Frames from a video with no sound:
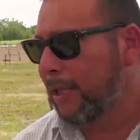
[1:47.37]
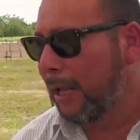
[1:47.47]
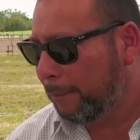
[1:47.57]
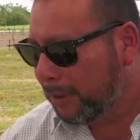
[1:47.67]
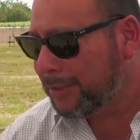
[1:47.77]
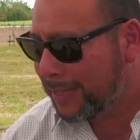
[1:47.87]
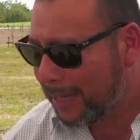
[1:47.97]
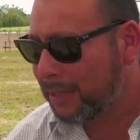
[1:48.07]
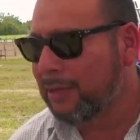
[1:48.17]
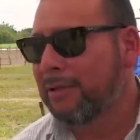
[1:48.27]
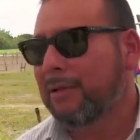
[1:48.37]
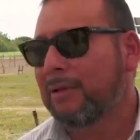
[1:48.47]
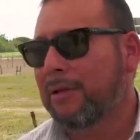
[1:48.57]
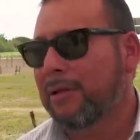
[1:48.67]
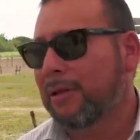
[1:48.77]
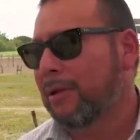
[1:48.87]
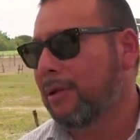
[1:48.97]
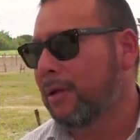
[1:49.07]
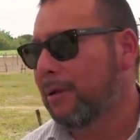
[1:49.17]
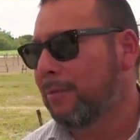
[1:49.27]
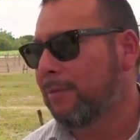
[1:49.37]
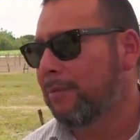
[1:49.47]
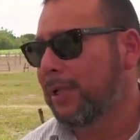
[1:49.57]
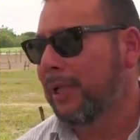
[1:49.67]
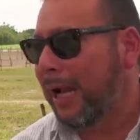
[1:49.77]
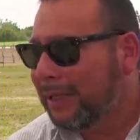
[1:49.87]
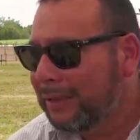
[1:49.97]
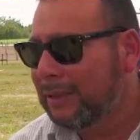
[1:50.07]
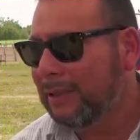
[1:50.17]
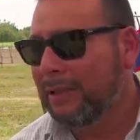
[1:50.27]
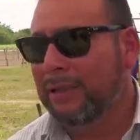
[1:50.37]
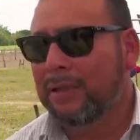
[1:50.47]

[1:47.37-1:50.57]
helped in designing. They added